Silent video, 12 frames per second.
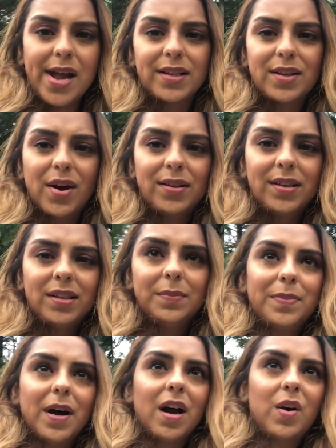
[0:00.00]
I thought that the
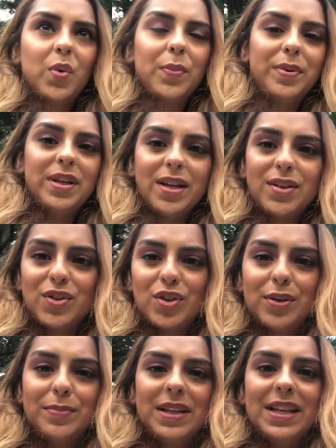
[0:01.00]
park would be
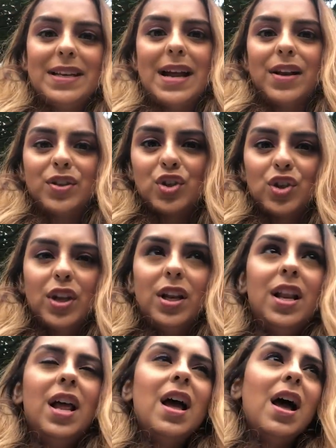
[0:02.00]
extremely
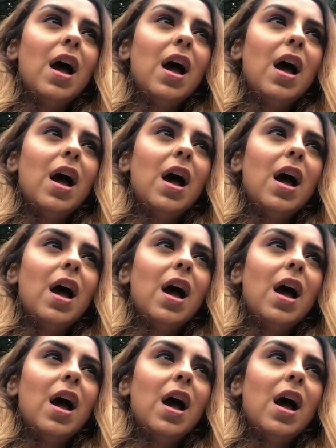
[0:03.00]
natural,